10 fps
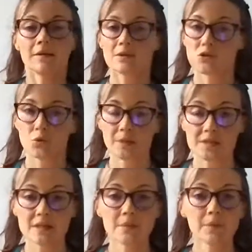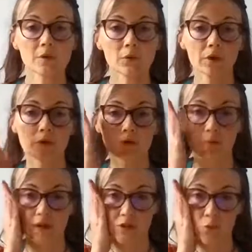Super simple. We're going to
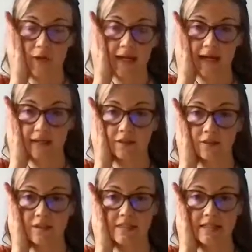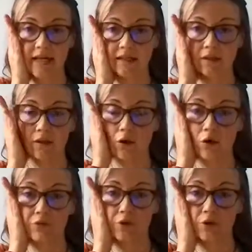place one hand on the side
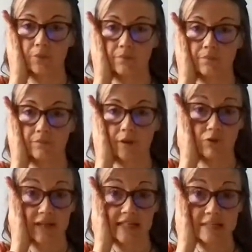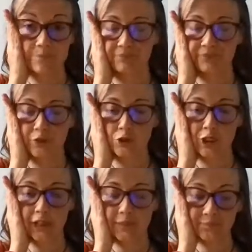of your face, your
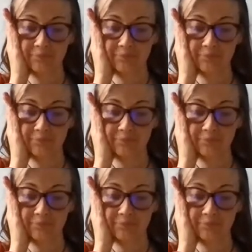cheek,